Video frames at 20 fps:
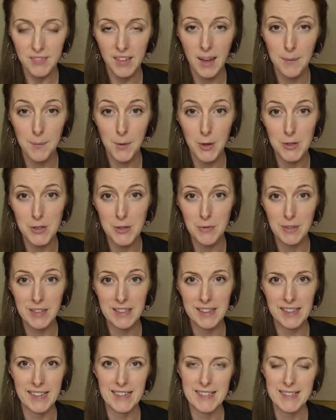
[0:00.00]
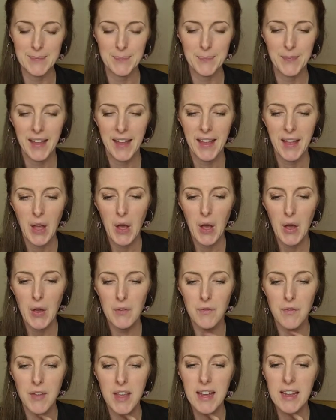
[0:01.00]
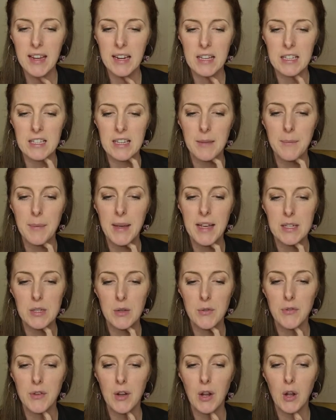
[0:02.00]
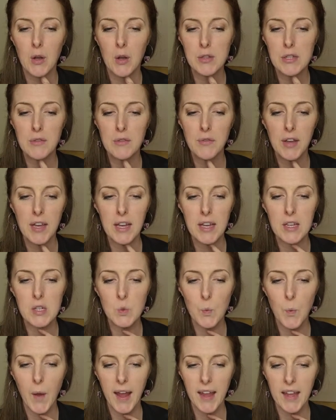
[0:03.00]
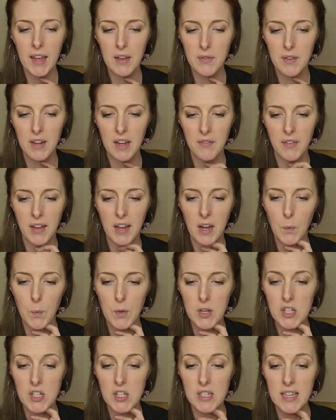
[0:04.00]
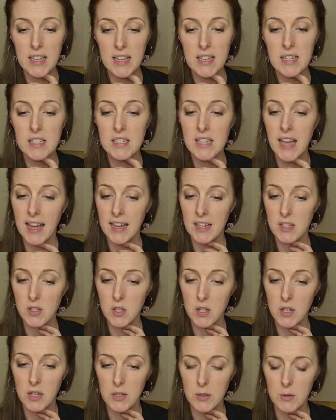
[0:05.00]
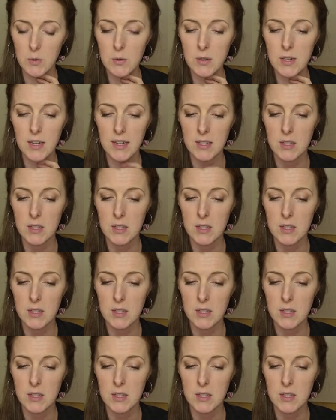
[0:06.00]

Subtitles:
I'm going to read this. Veganism is a philosophy and way of living which seeks to exclude,